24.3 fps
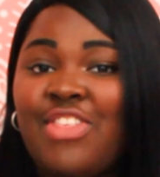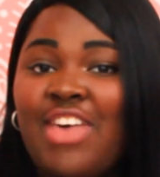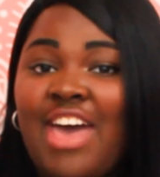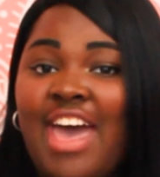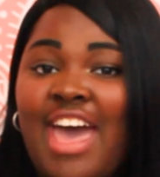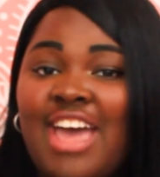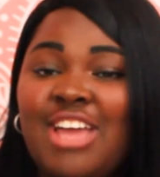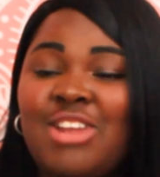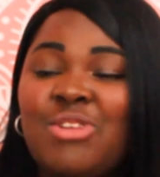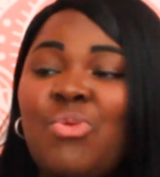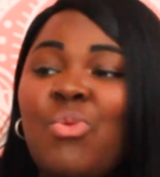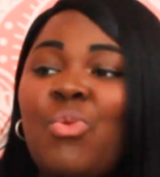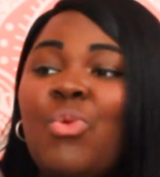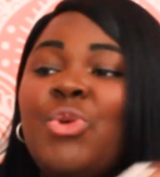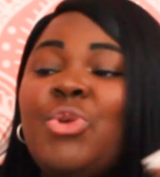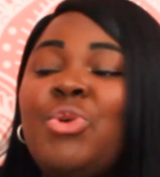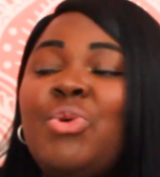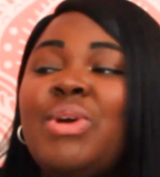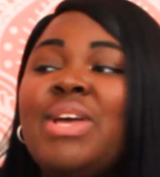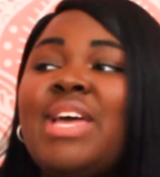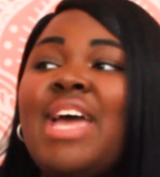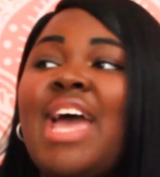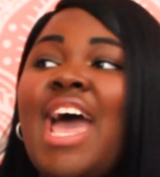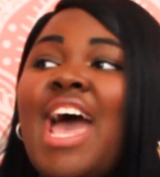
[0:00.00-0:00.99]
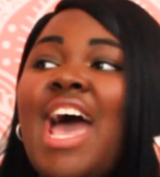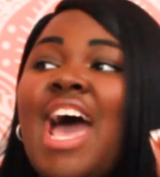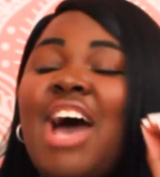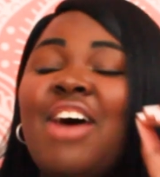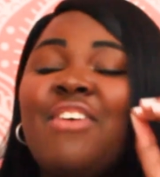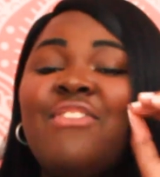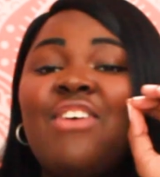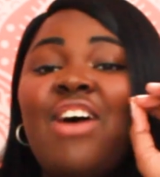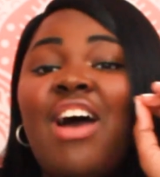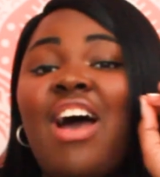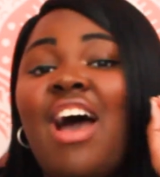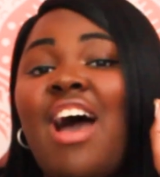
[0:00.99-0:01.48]
that, you can
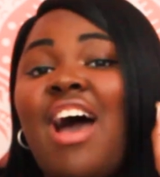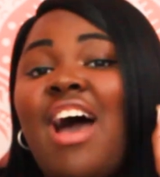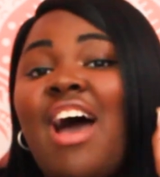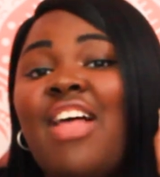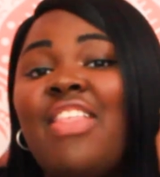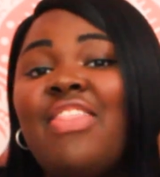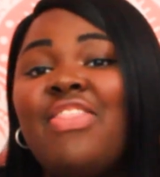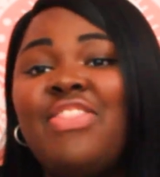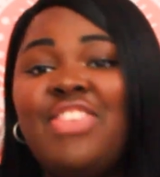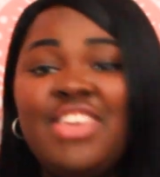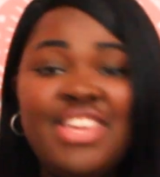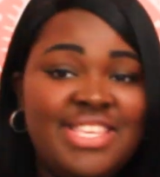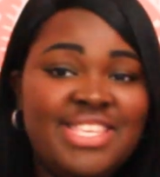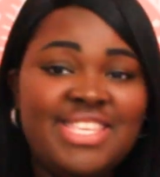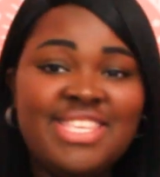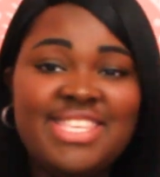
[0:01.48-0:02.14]
have this